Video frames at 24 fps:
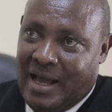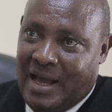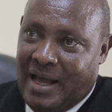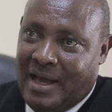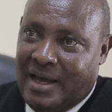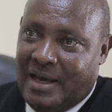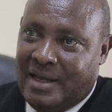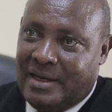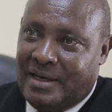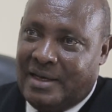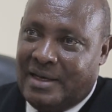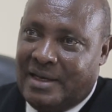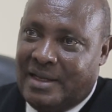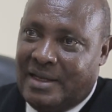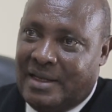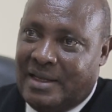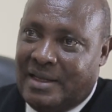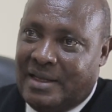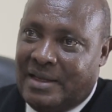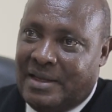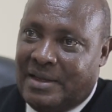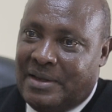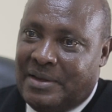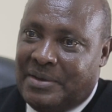And
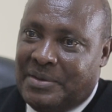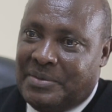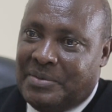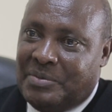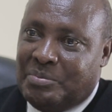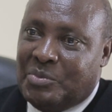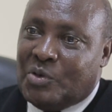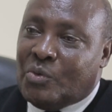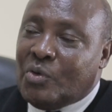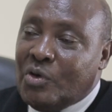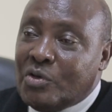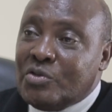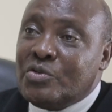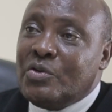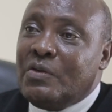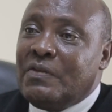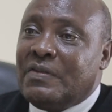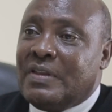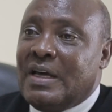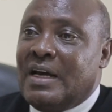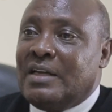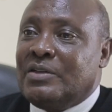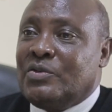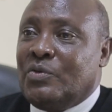because
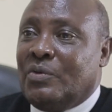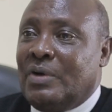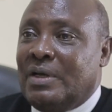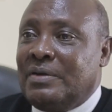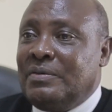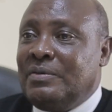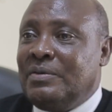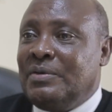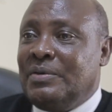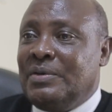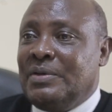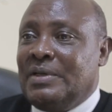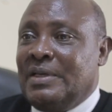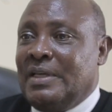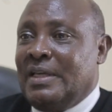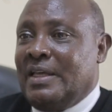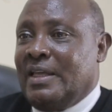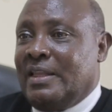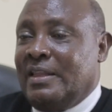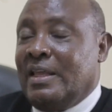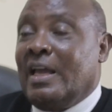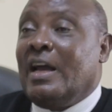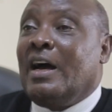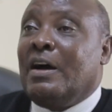of that one,
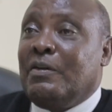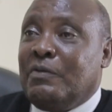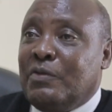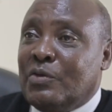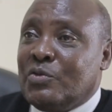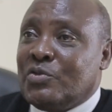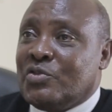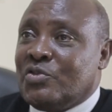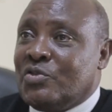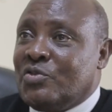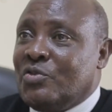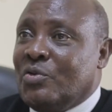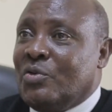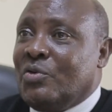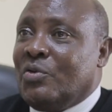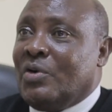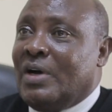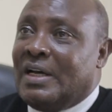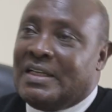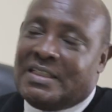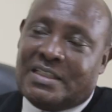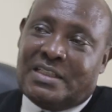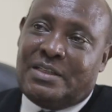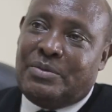they have
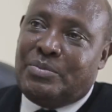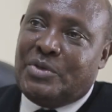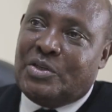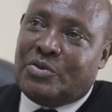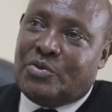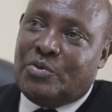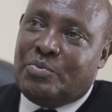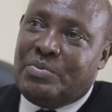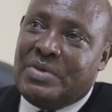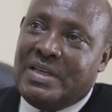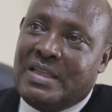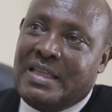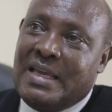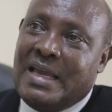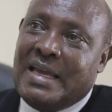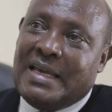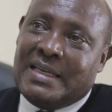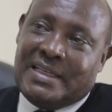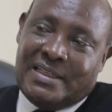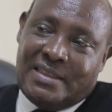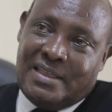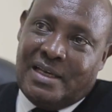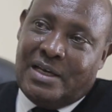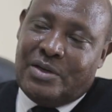also asked me to be their
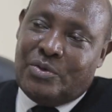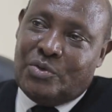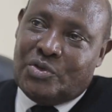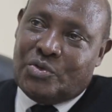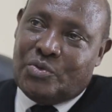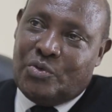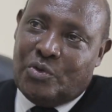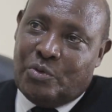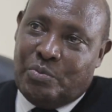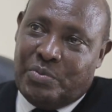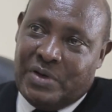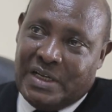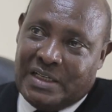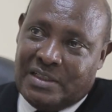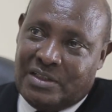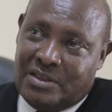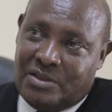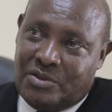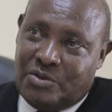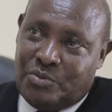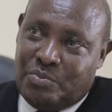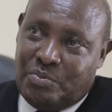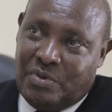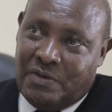external school
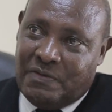practice